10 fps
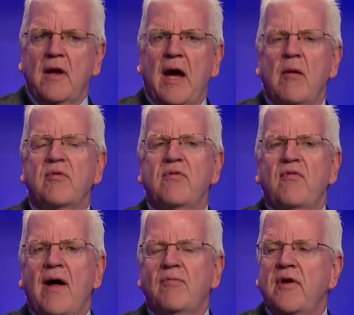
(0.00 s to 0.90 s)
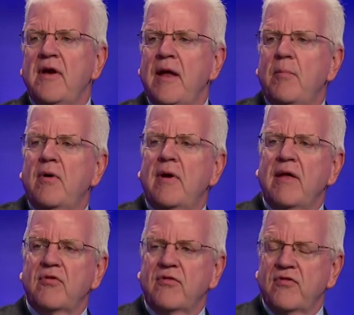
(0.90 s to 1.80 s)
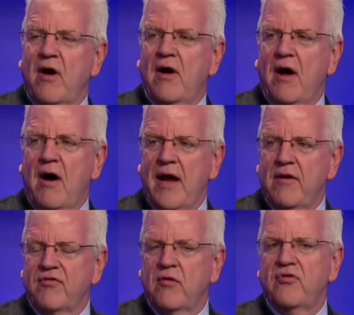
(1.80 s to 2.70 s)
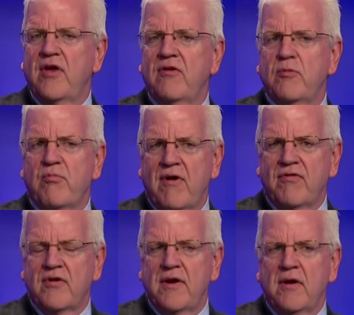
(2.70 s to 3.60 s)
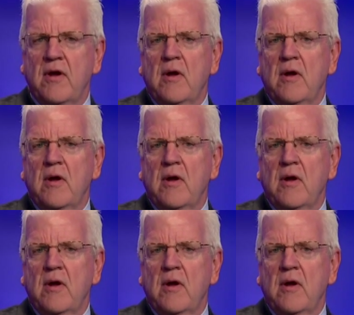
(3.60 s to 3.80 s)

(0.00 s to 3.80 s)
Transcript: I was involved in the neighborhood as a Hyatt Association president.